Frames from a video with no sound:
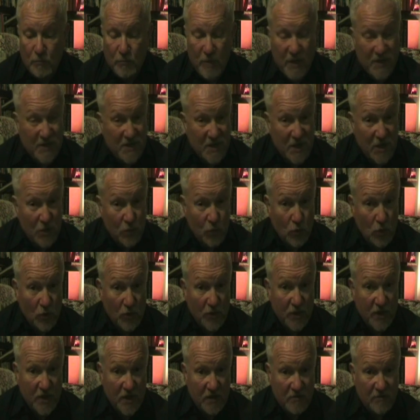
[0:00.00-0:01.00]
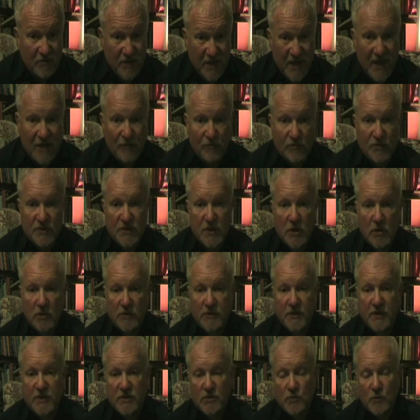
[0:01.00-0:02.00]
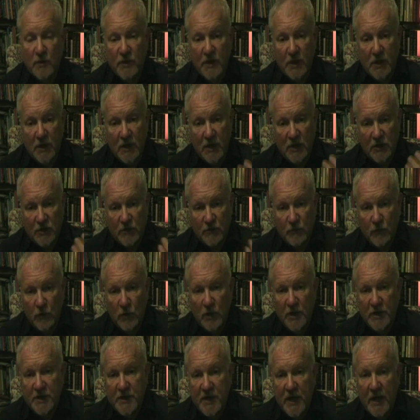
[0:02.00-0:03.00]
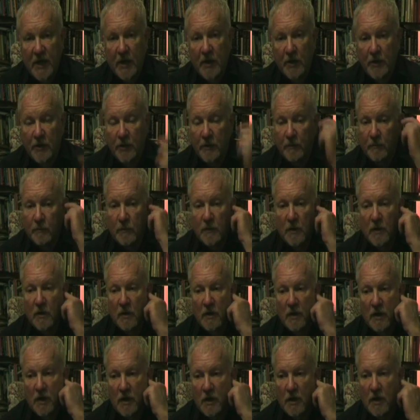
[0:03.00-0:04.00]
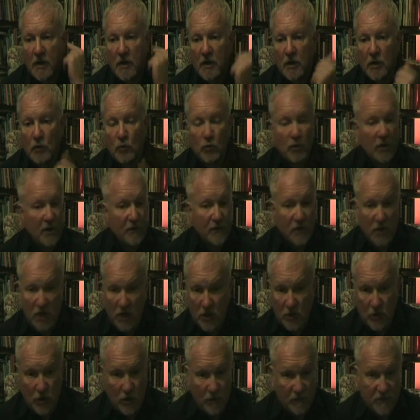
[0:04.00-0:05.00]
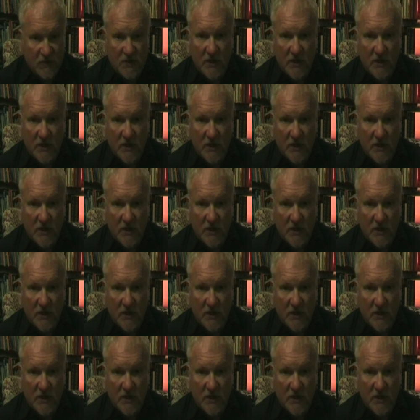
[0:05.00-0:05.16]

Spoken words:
basically what the end result is, with the clutch fully down, whatever gear you've